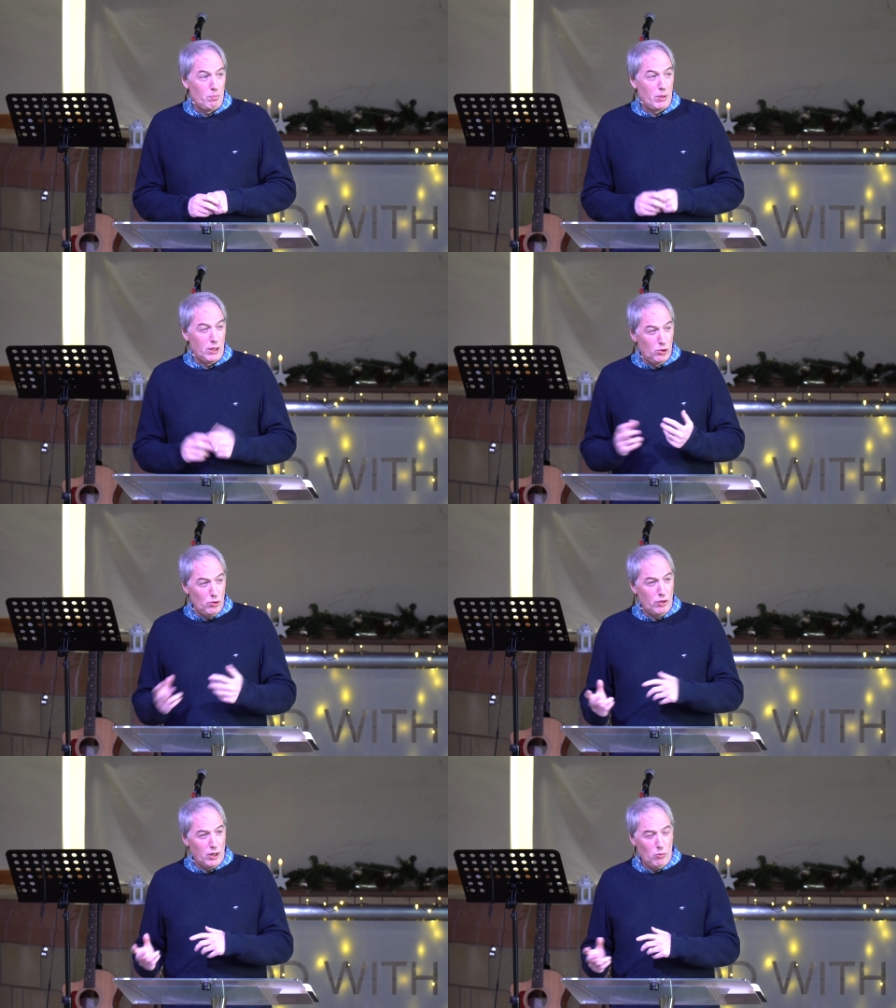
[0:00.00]
But I do
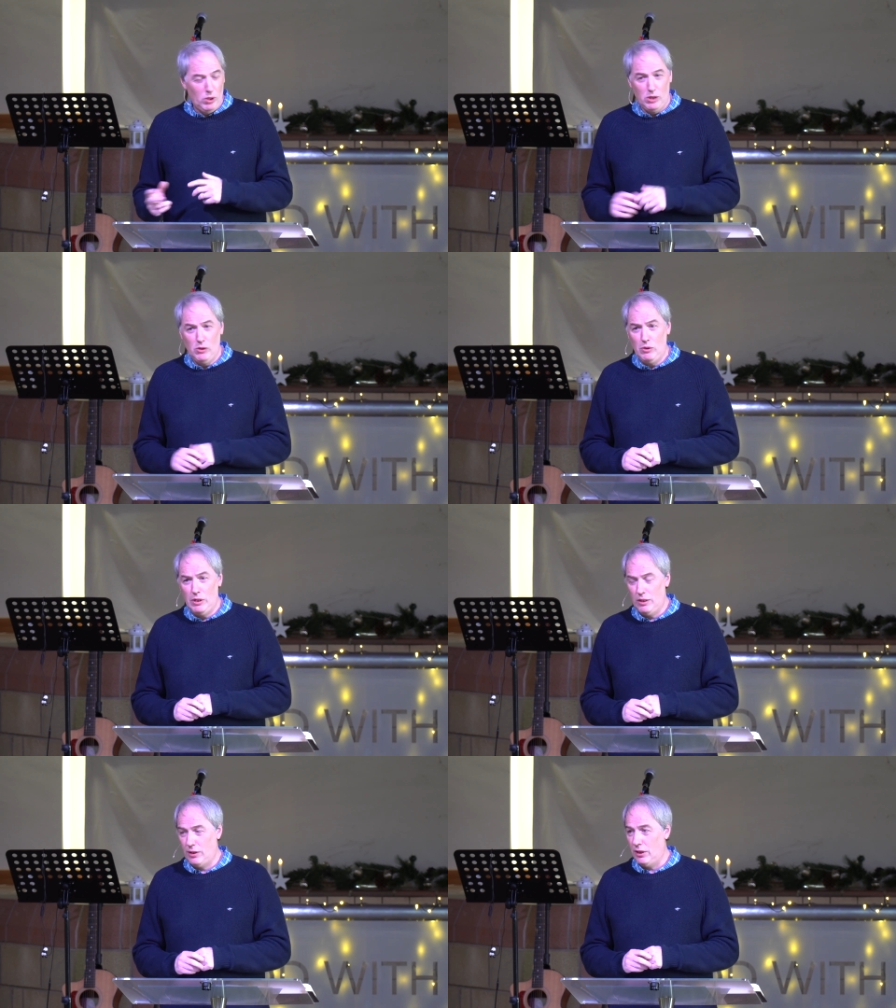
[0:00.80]
think we do
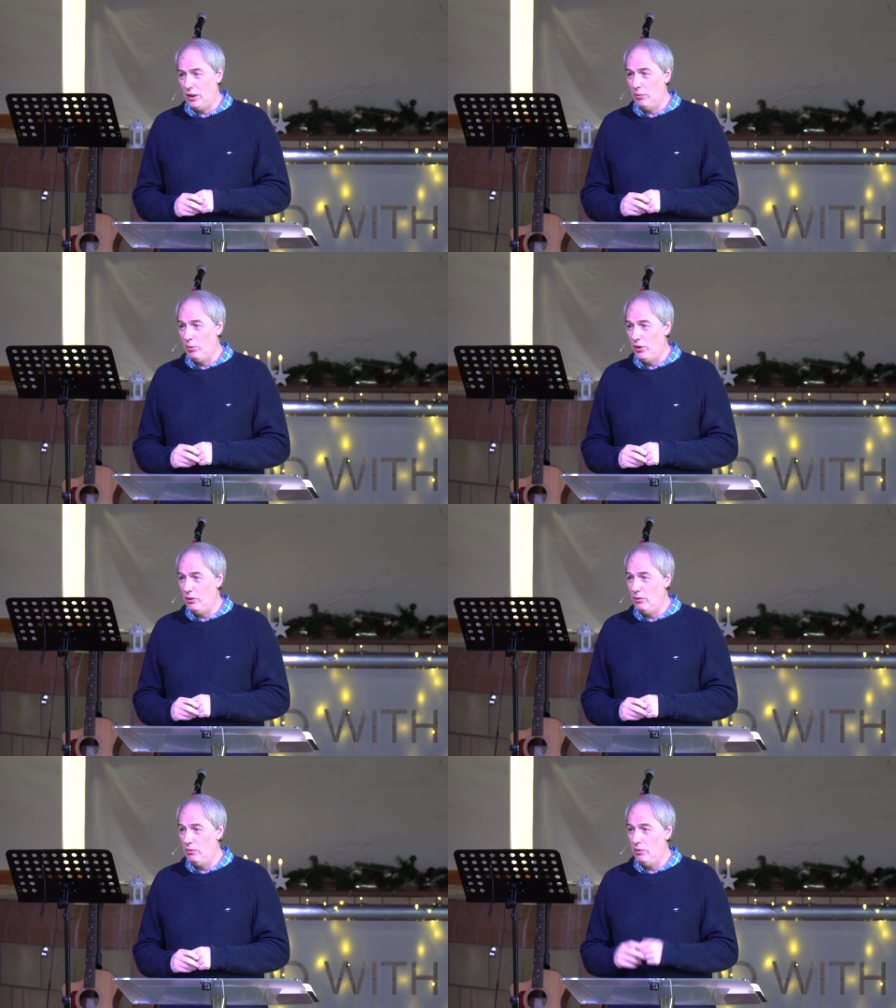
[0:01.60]
need to think about
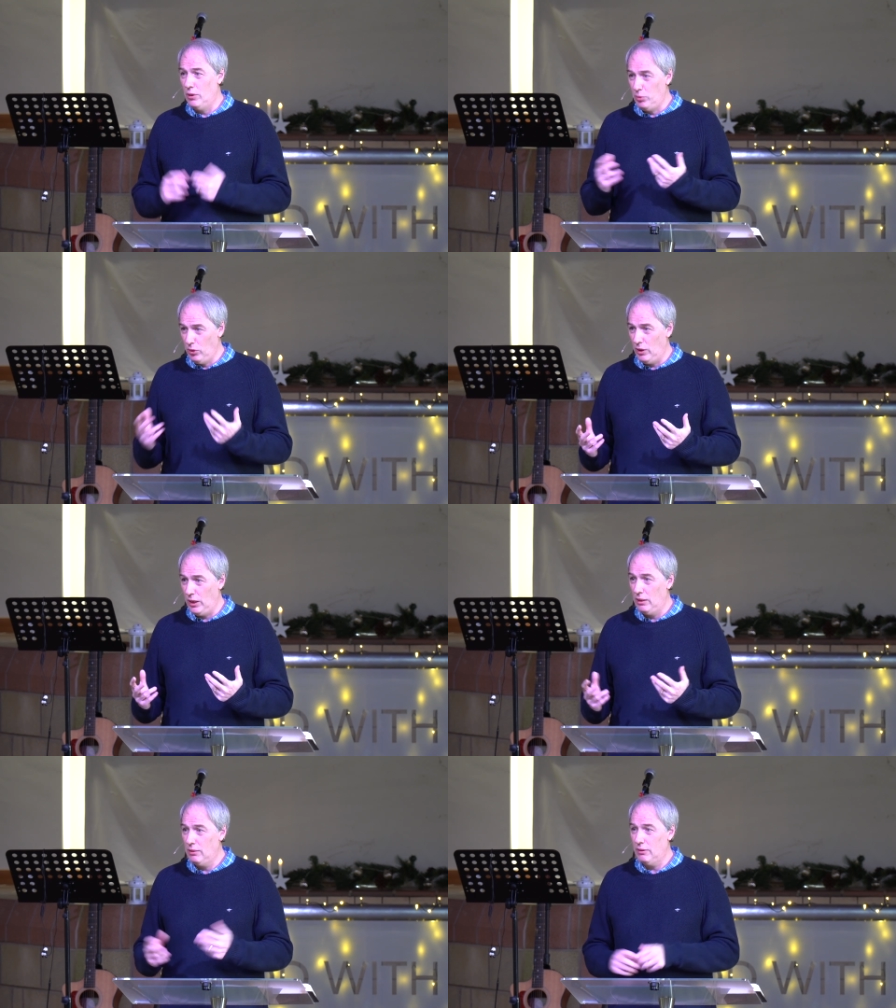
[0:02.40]
the
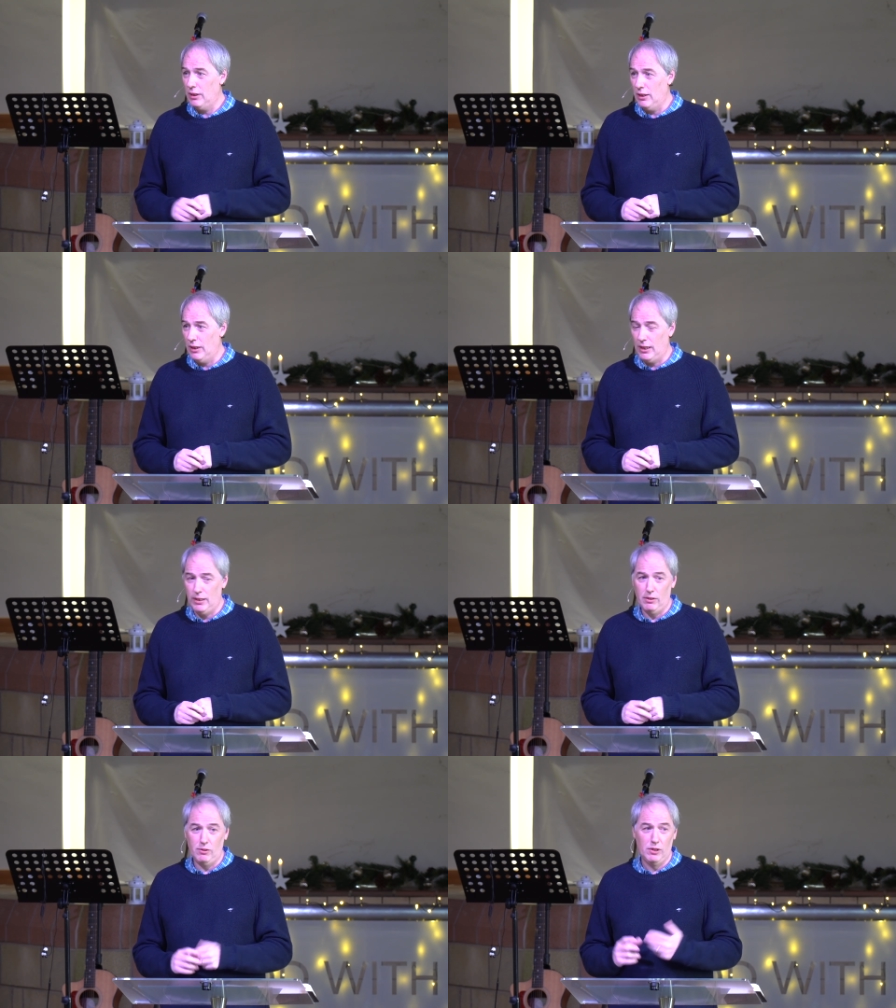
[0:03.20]
beauty
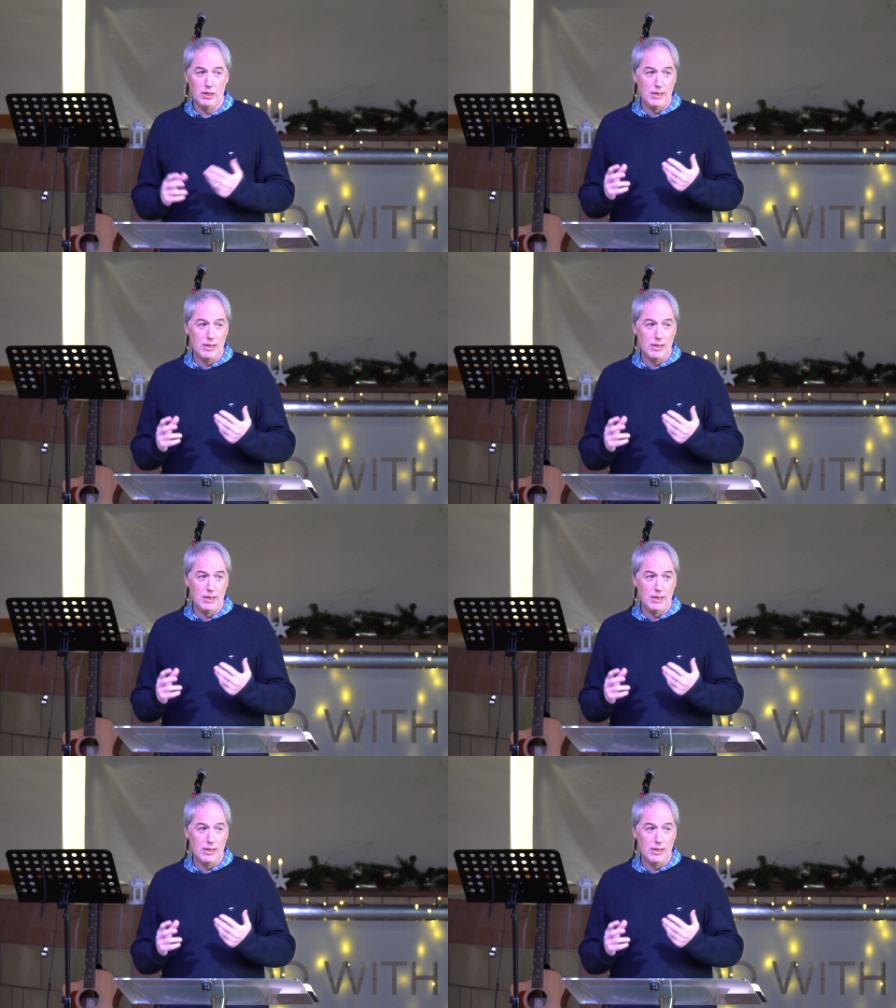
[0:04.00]
and